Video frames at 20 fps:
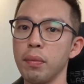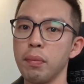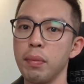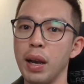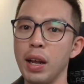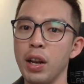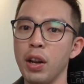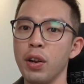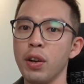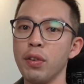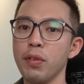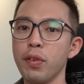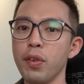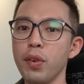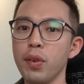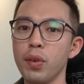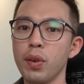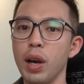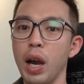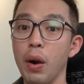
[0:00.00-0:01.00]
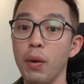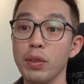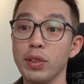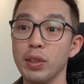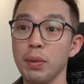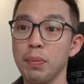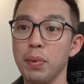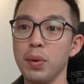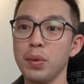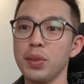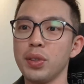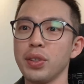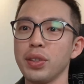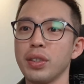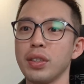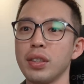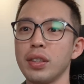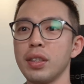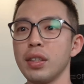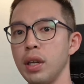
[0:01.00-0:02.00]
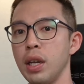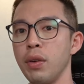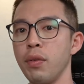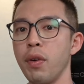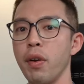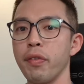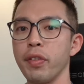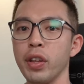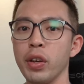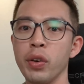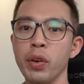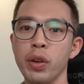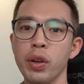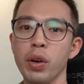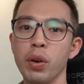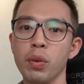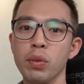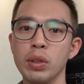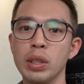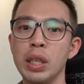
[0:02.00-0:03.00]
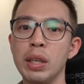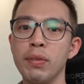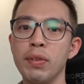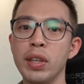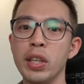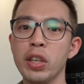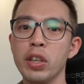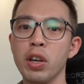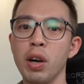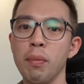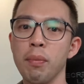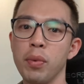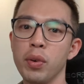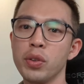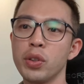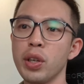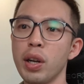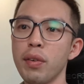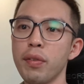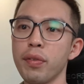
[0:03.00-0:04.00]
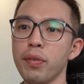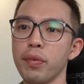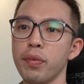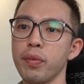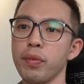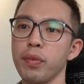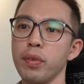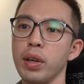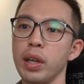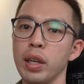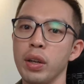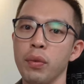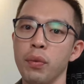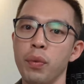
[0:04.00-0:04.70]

by Lenovo, I would suppose. And we have the good old DVD combo drive and the